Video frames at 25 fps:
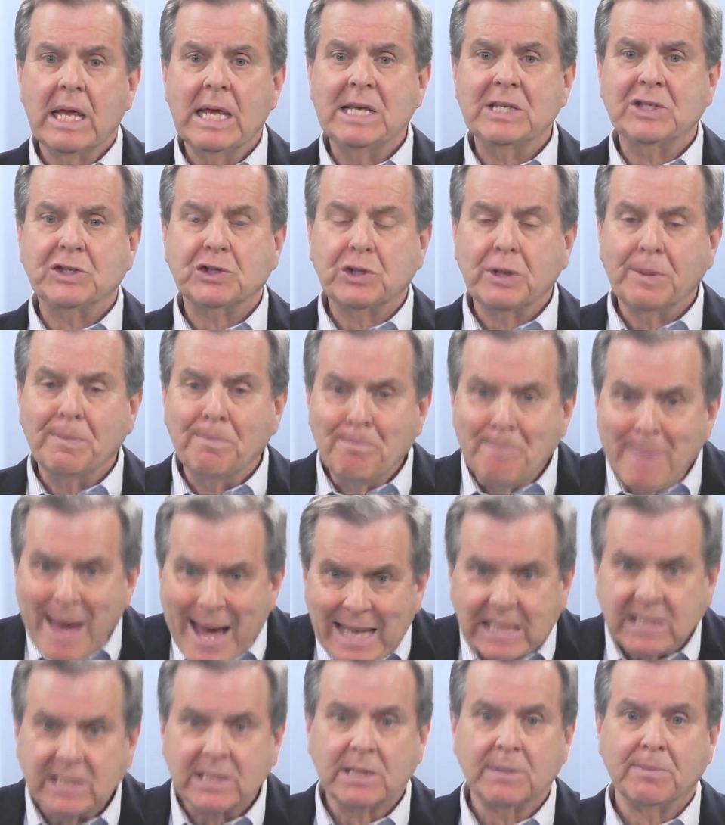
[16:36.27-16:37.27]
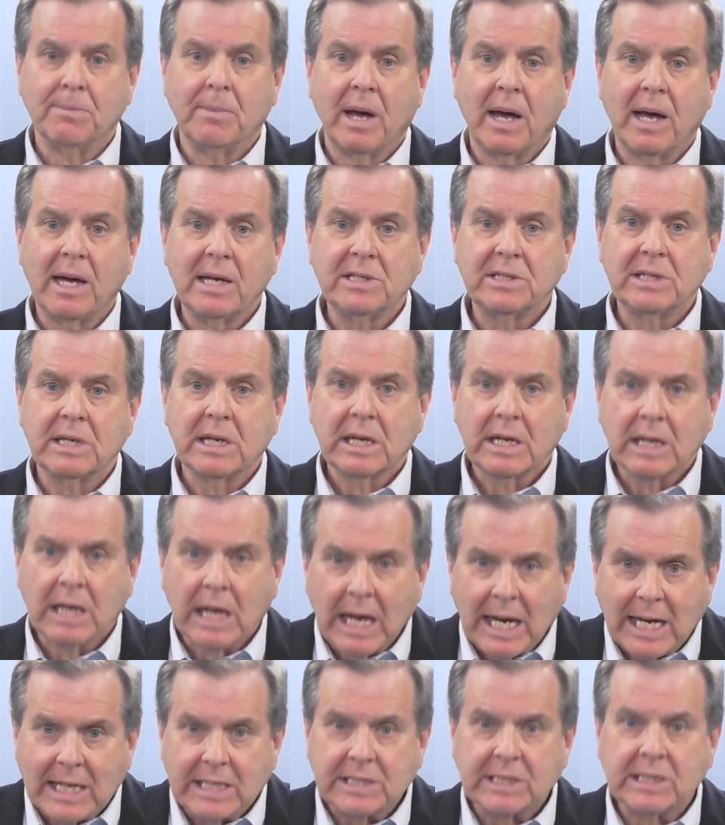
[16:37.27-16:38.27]
is to maximize
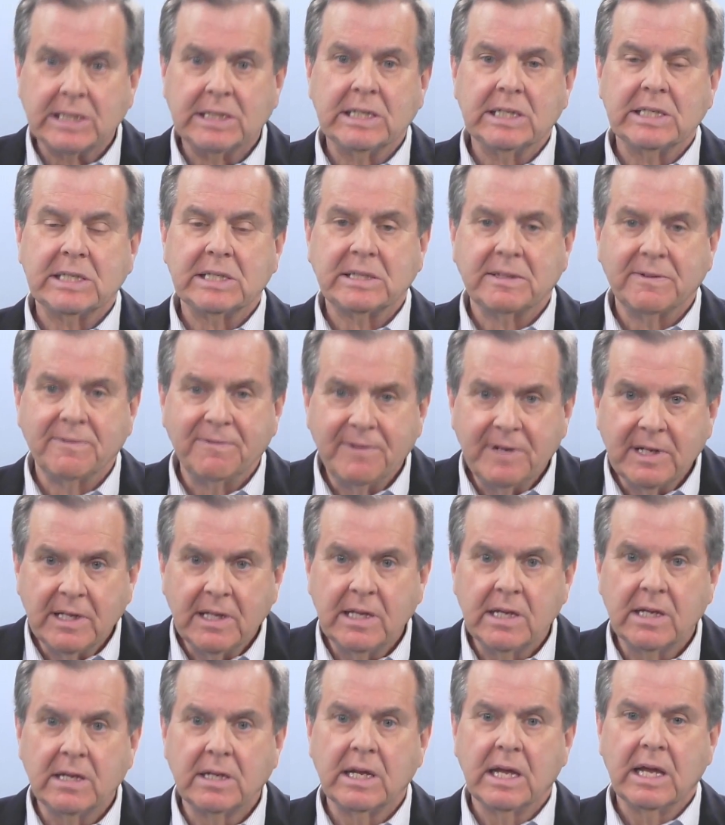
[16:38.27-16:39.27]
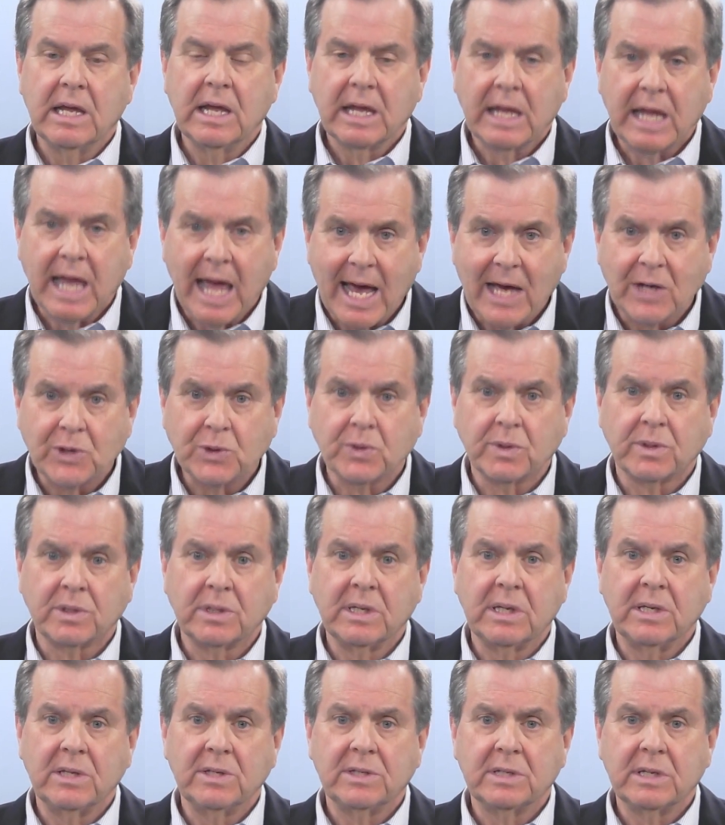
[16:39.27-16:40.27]
Gazan civilian
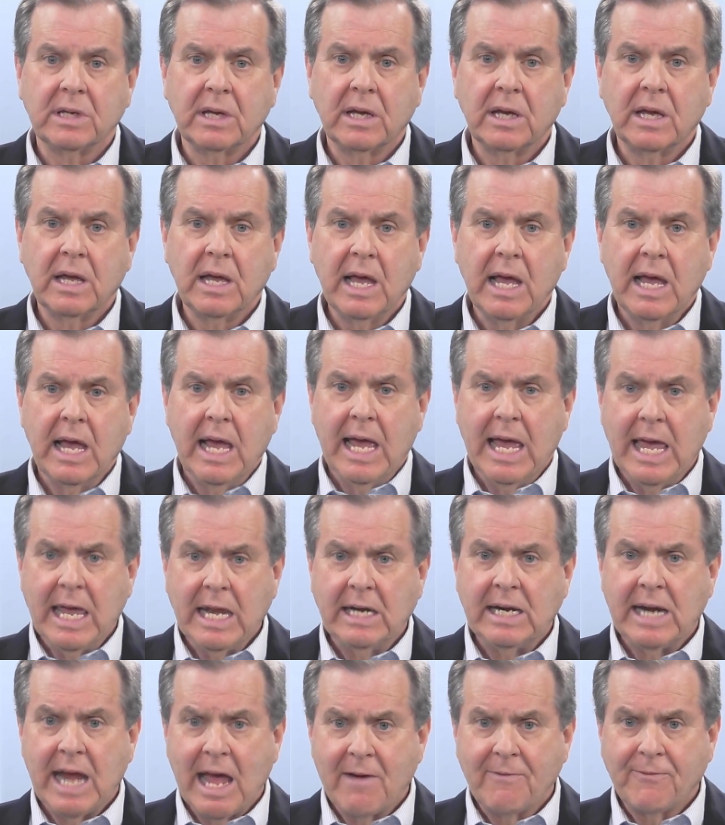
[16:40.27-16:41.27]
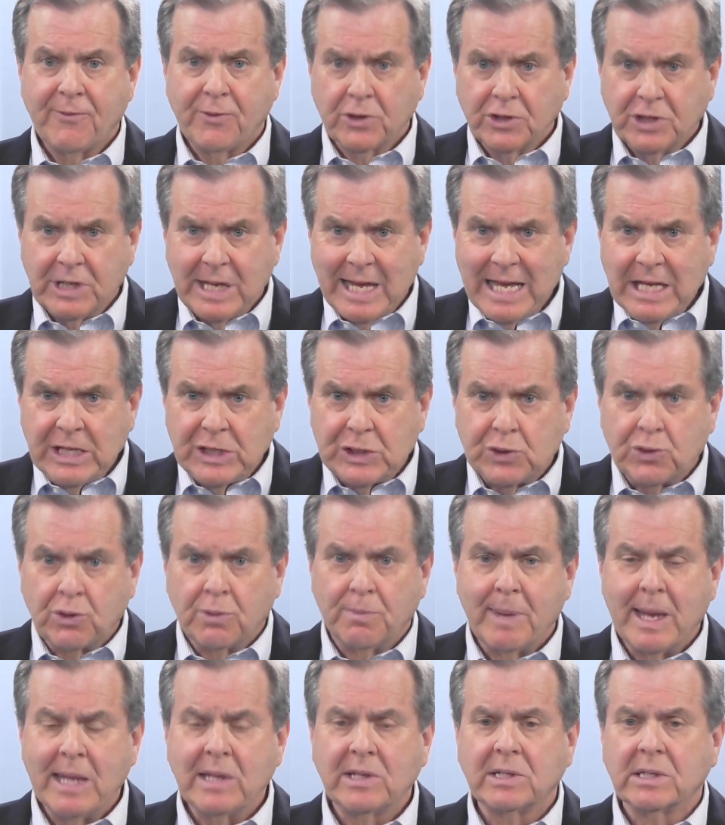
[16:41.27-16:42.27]
casualties in an effort to
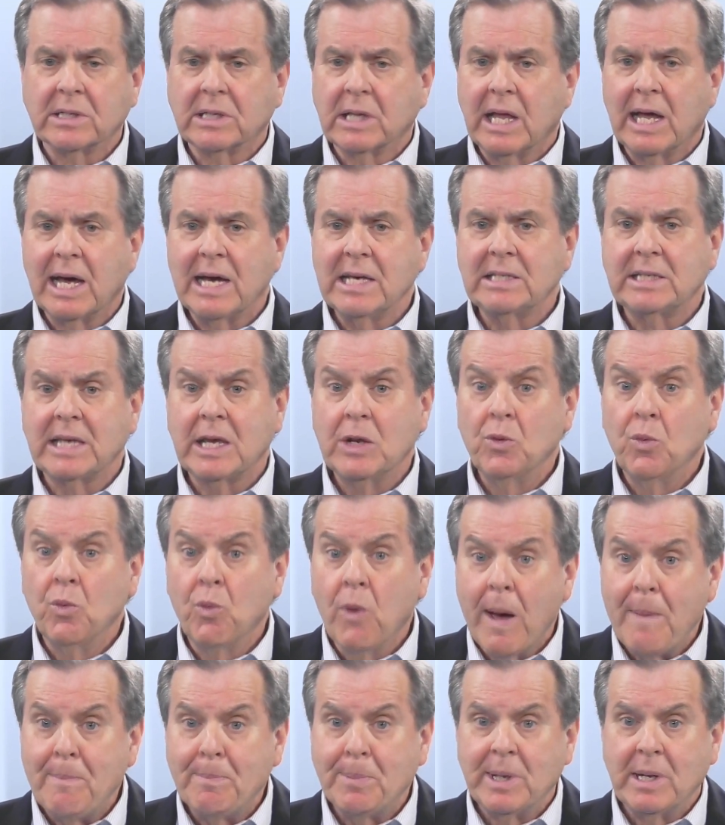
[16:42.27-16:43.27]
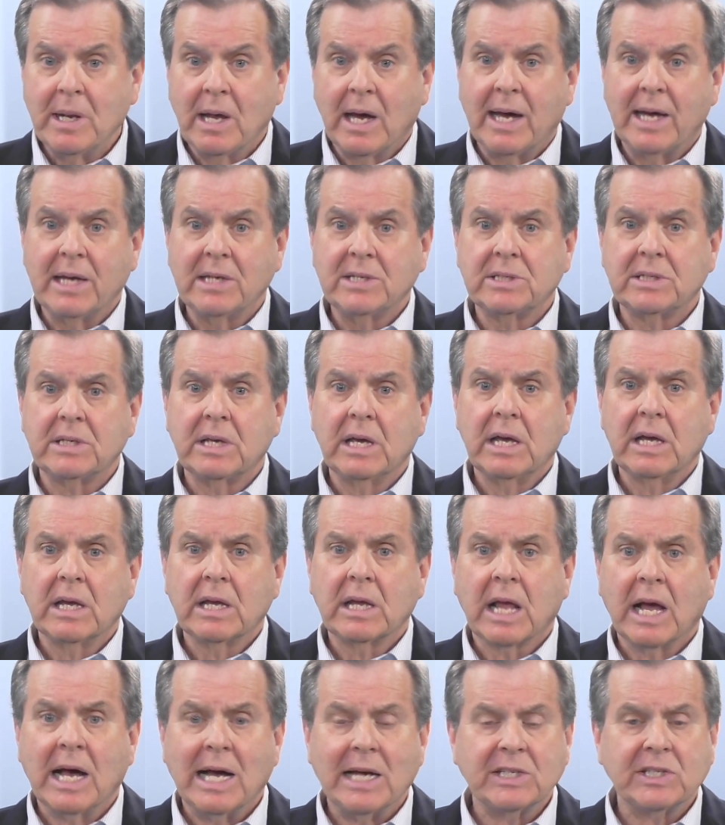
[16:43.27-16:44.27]
instrumentalize and weaponize
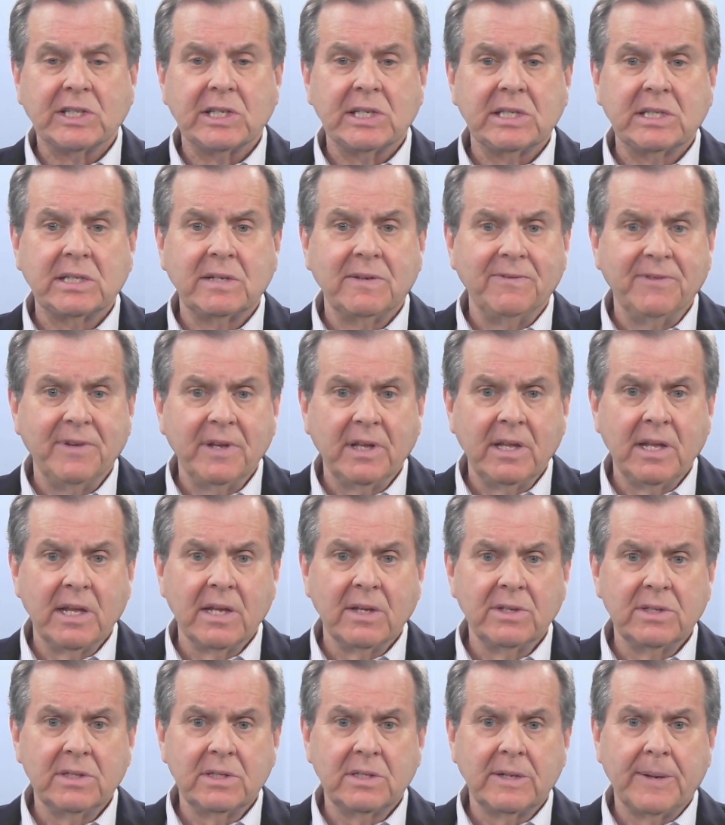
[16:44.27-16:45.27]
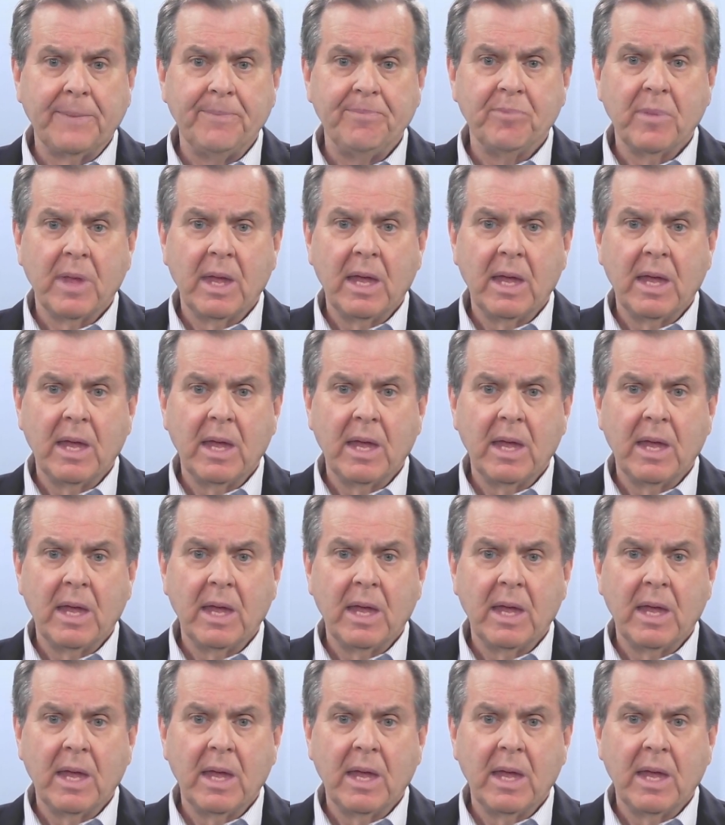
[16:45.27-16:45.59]
Gaza's civilians,